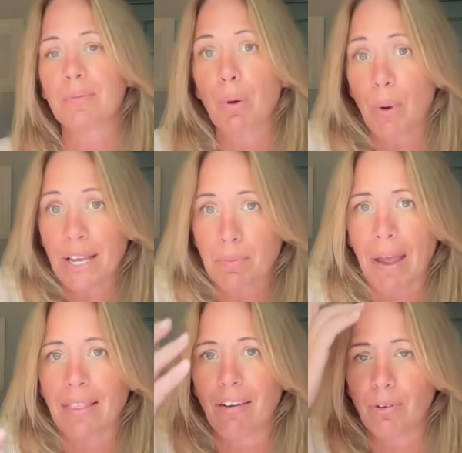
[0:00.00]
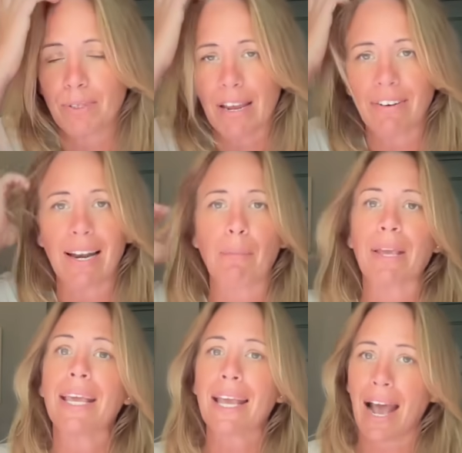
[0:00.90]
But we expect that from David
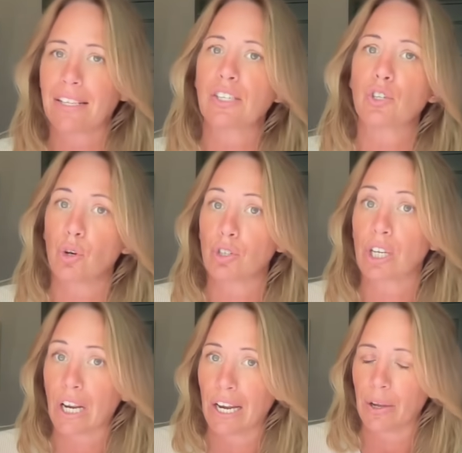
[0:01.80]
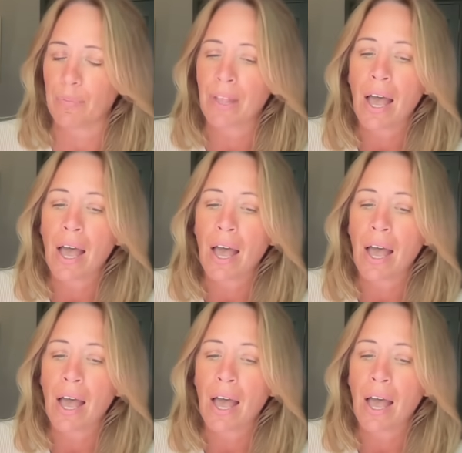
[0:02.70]
Lammy. He hasn't got a clue.